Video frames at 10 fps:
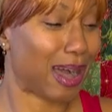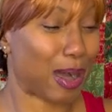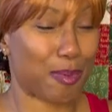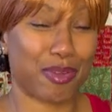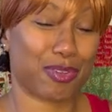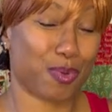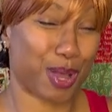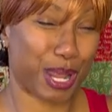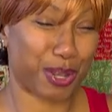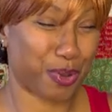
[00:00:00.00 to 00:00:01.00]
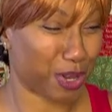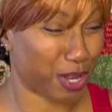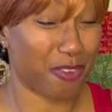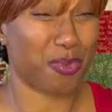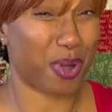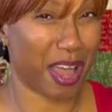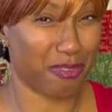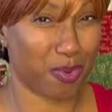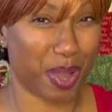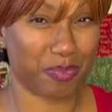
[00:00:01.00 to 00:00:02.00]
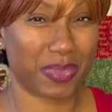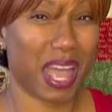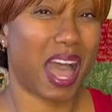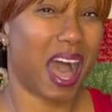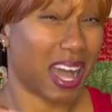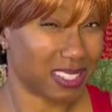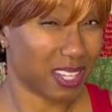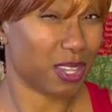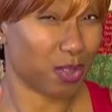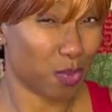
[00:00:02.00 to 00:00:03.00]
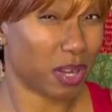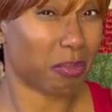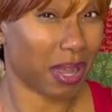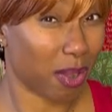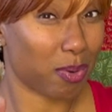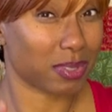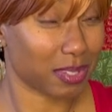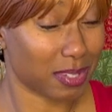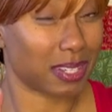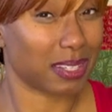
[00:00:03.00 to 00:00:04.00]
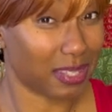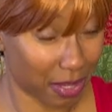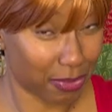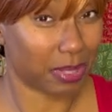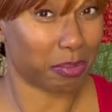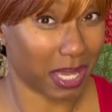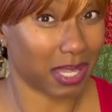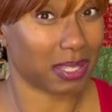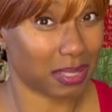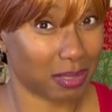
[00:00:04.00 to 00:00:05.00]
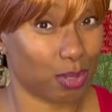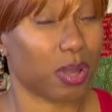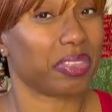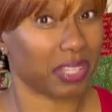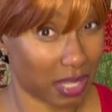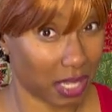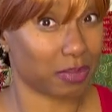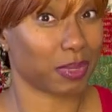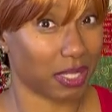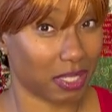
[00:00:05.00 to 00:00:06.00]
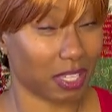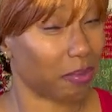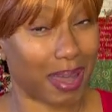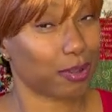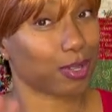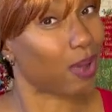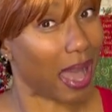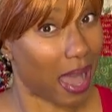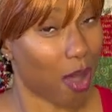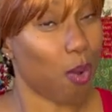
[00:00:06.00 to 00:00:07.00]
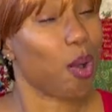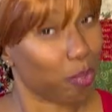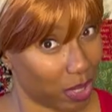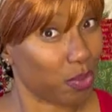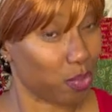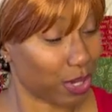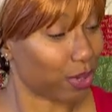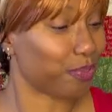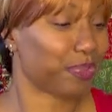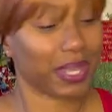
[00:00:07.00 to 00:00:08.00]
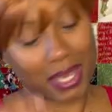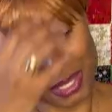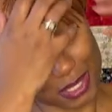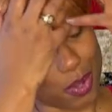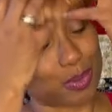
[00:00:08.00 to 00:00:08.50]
everyone I know and love will have one. I tell you, one of my quilts is going to definitely make it into the next millennium. I don't know how, but it will. So,